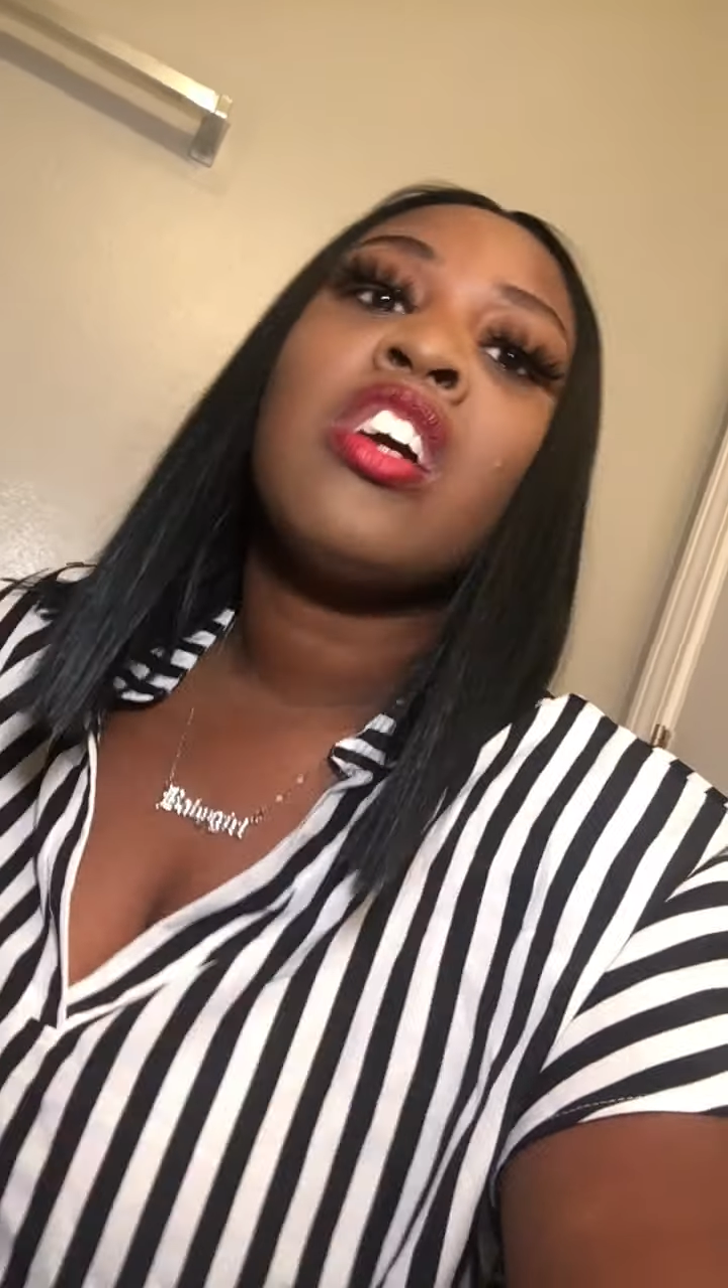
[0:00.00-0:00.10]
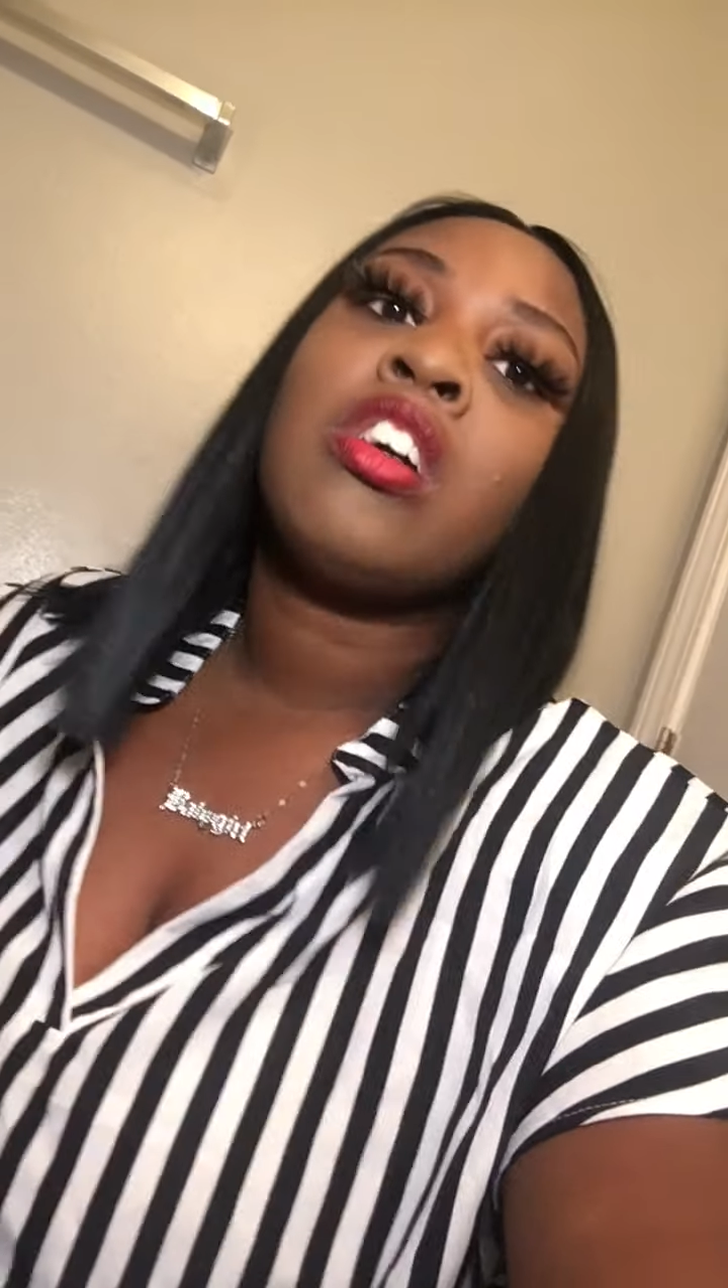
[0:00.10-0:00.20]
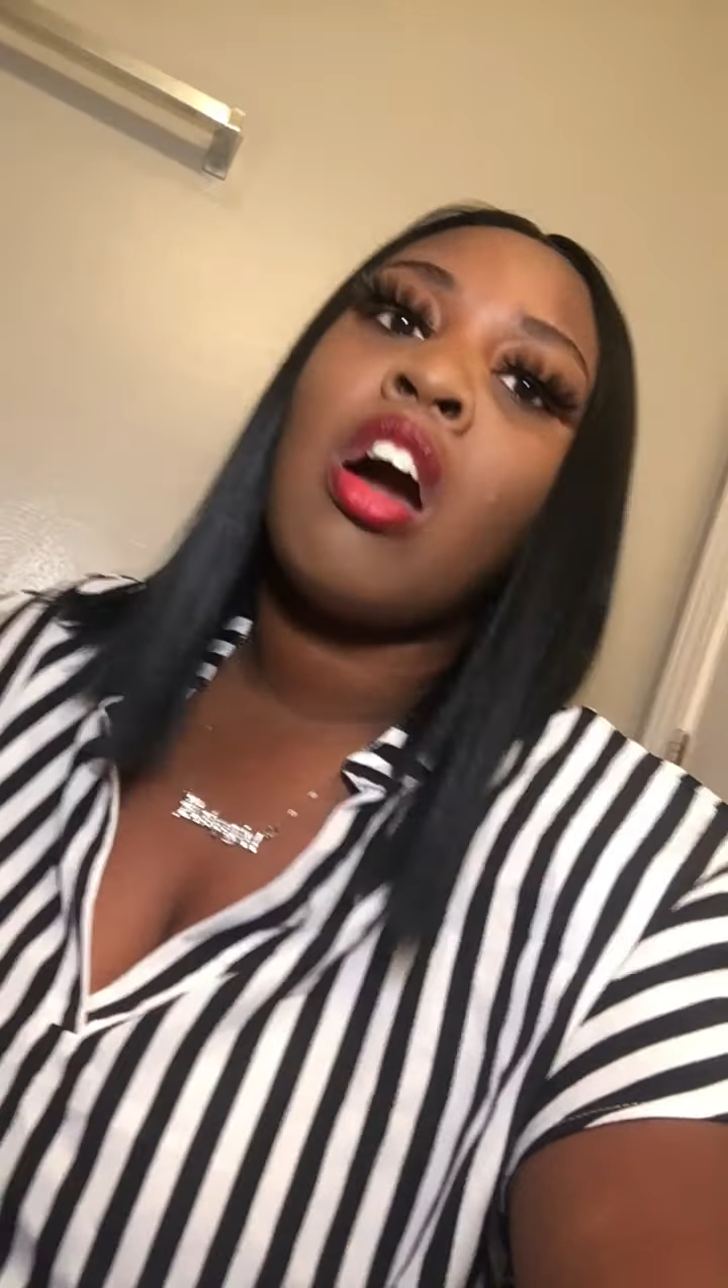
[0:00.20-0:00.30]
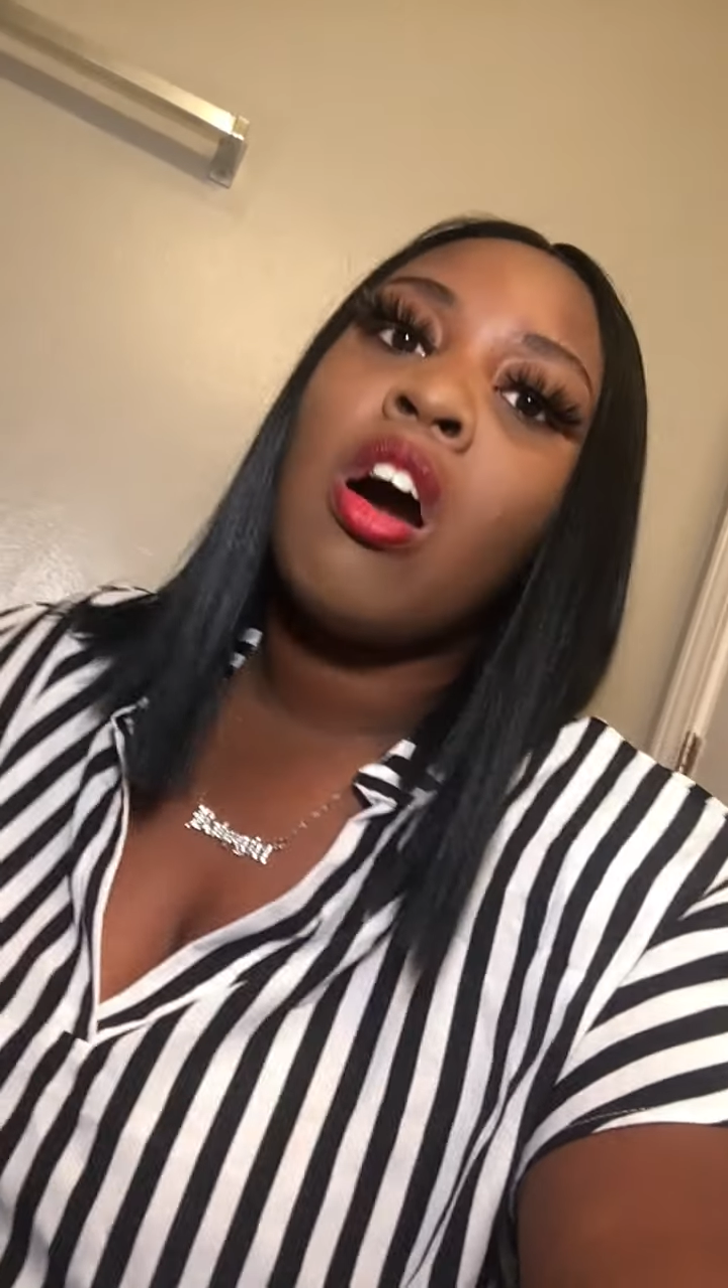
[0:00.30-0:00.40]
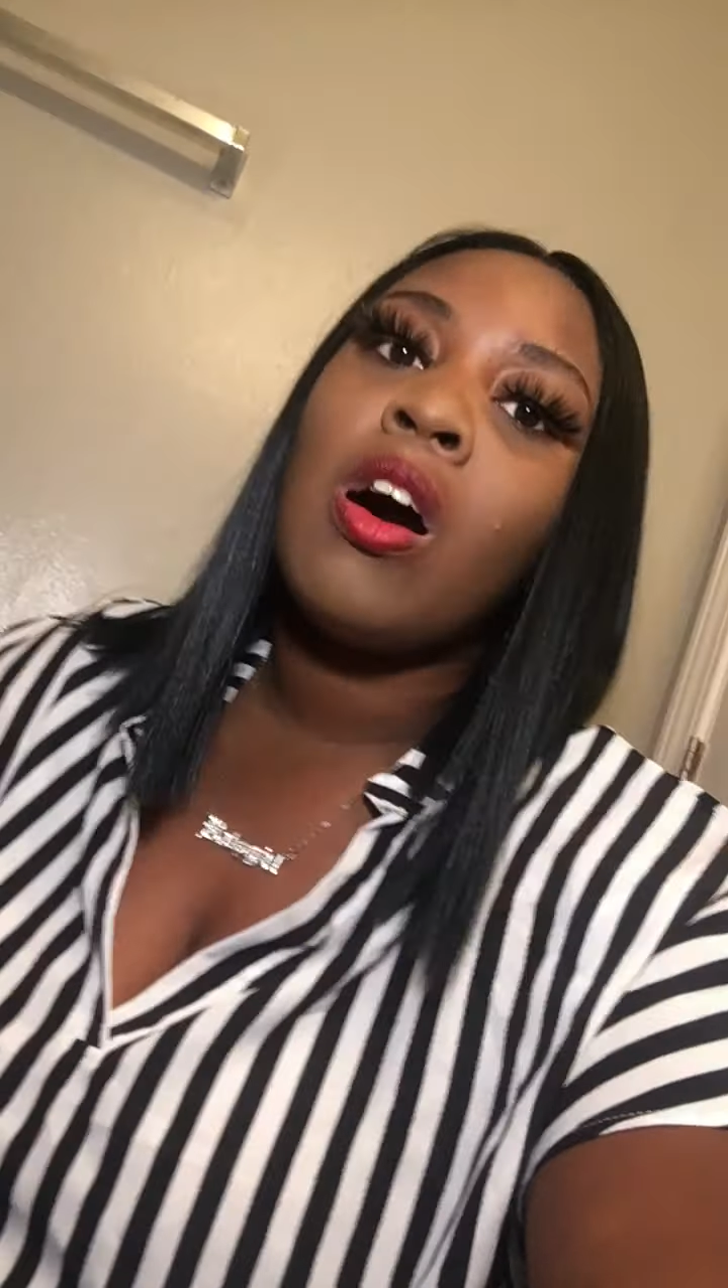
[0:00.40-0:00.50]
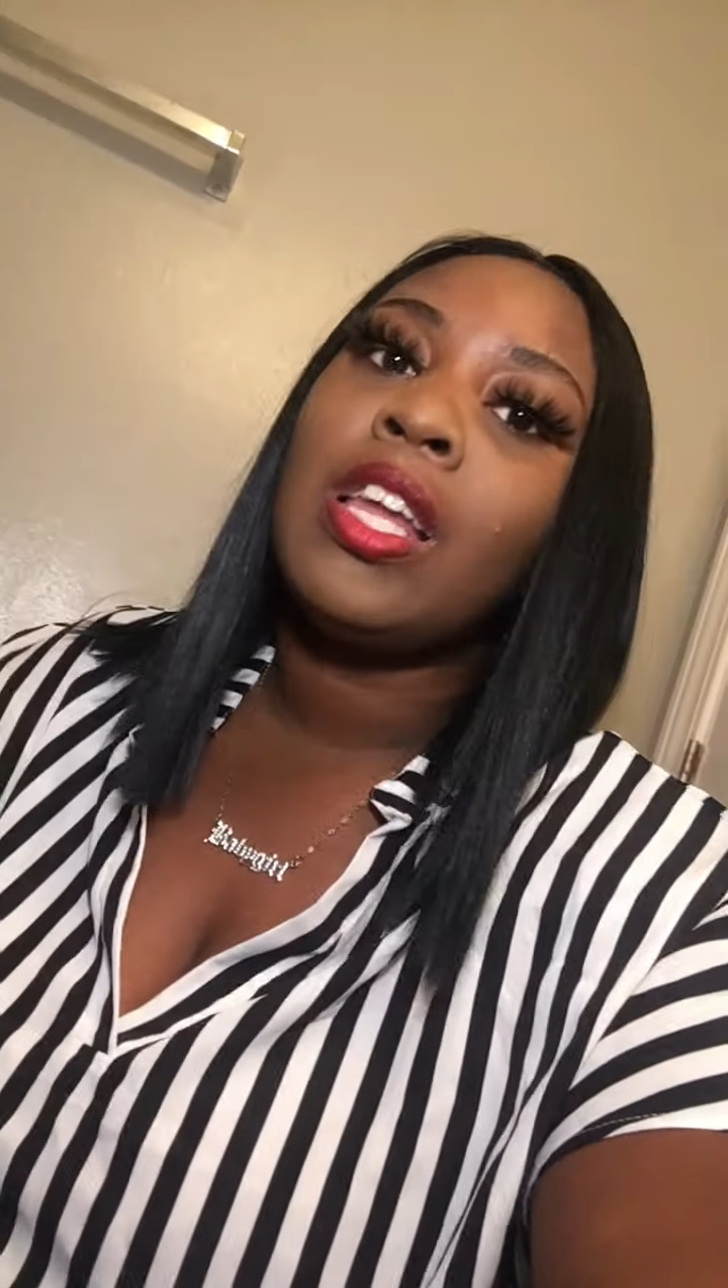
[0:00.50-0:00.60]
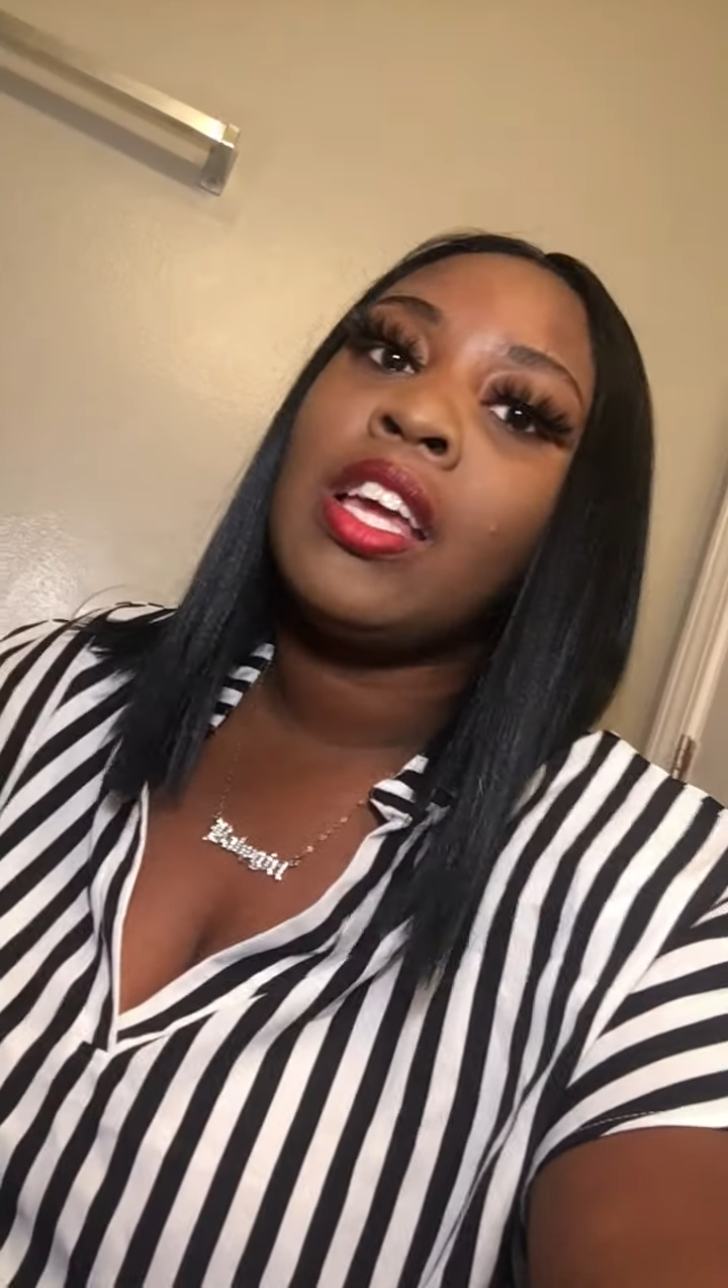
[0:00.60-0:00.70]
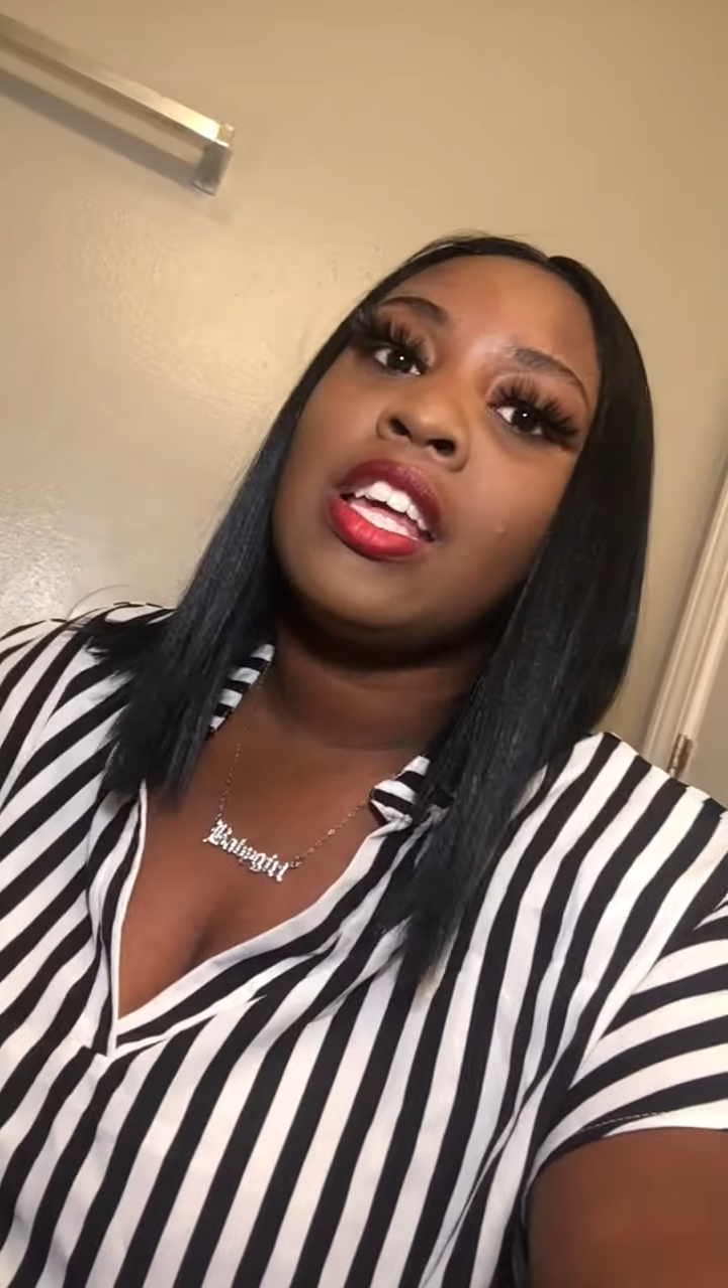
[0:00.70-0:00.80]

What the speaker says: calling.